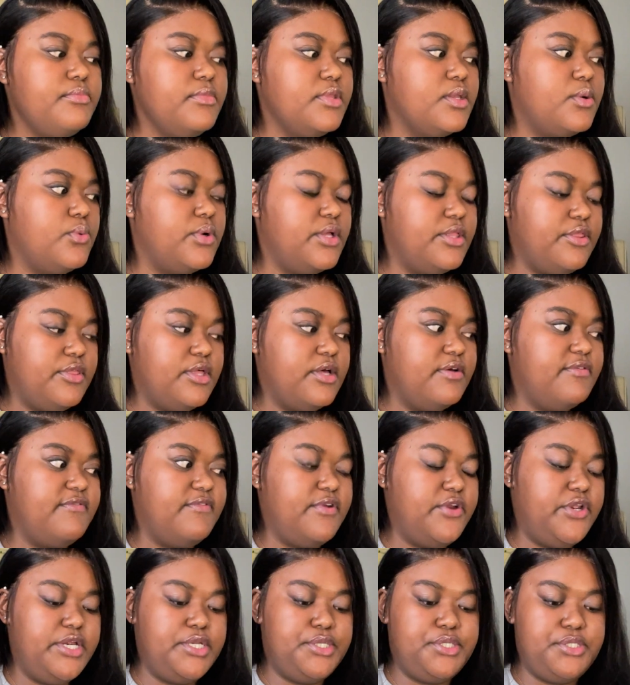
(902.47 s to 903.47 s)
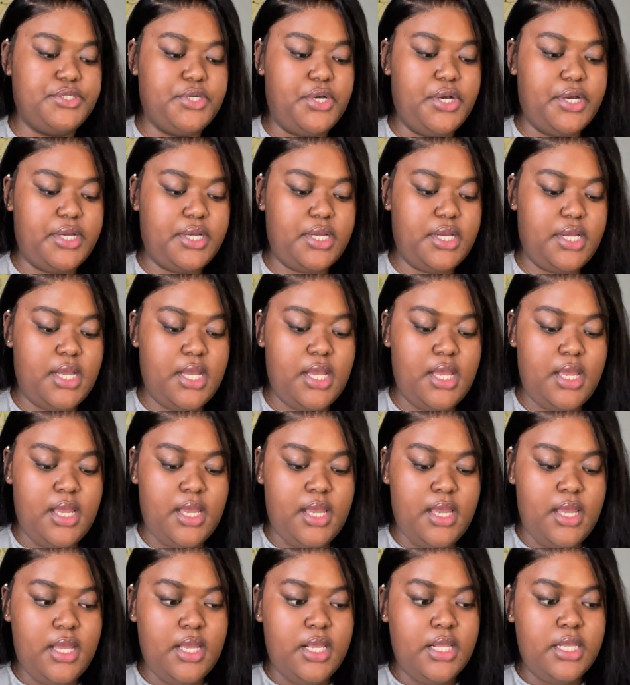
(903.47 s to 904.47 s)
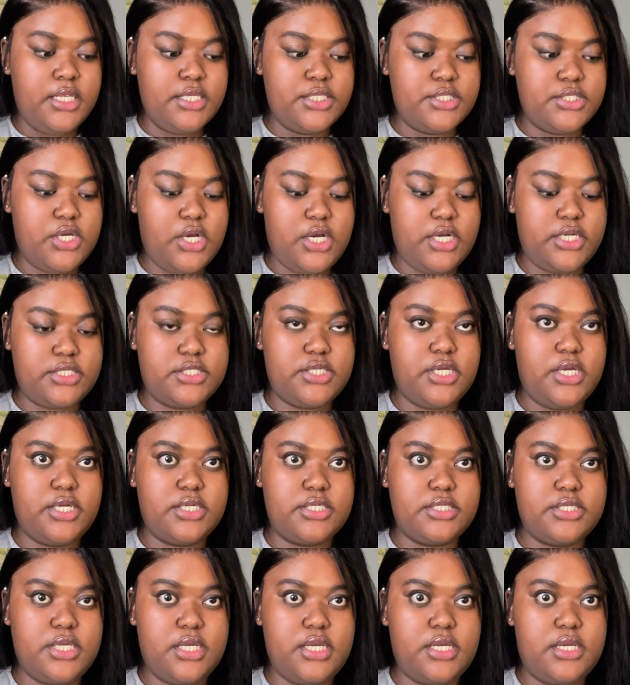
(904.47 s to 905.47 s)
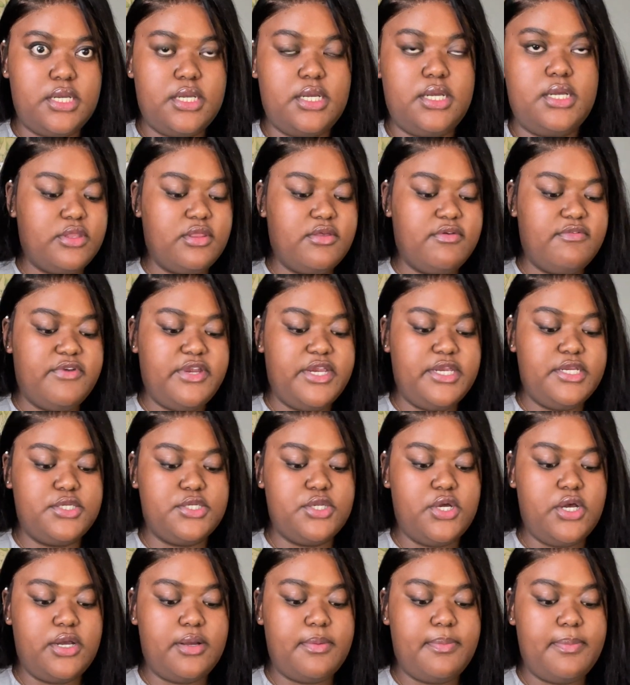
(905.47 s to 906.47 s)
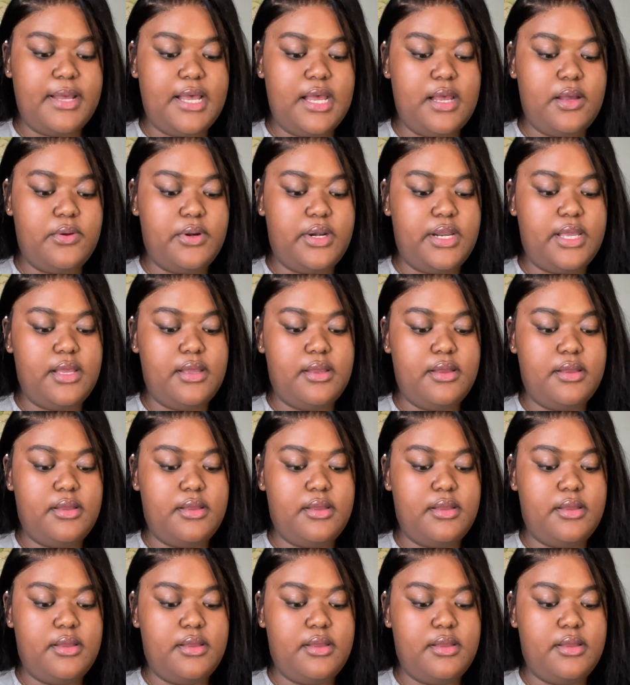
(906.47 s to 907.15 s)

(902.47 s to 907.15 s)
with a very dark, it's a very dark powder.